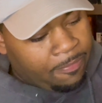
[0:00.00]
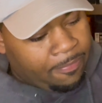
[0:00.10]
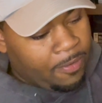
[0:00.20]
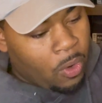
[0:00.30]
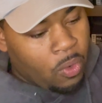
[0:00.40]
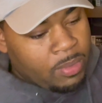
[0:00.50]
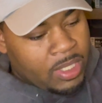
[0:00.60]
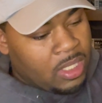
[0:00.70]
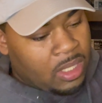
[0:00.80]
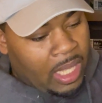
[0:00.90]
foam.
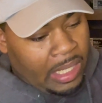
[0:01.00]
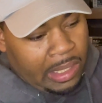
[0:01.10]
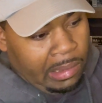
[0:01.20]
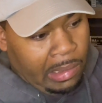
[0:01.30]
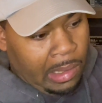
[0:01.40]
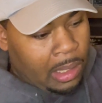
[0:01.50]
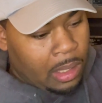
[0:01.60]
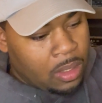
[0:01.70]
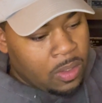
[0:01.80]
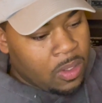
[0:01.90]
It's like,
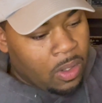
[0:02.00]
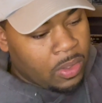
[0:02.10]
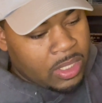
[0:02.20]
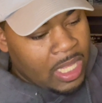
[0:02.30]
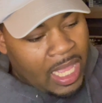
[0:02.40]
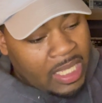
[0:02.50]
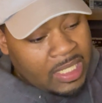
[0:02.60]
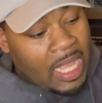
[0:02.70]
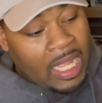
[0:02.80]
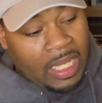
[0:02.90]
it's
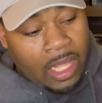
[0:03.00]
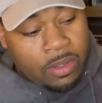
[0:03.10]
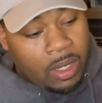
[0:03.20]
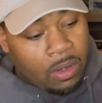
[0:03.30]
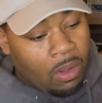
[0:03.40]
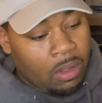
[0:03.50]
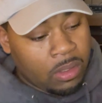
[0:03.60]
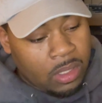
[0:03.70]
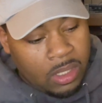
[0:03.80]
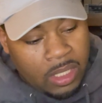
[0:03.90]
not leather at all.
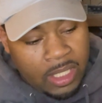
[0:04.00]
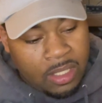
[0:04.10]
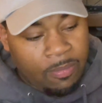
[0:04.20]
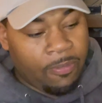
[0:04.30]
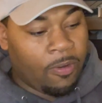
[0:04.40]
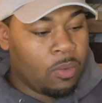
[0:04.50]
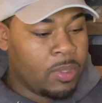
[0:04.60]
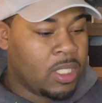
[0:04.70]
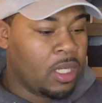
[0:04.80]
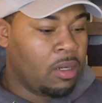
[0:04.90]
It's just like some faux
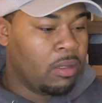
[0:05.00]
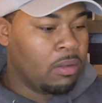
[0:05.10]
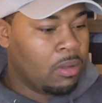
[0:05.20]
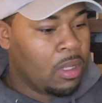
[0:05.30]
material.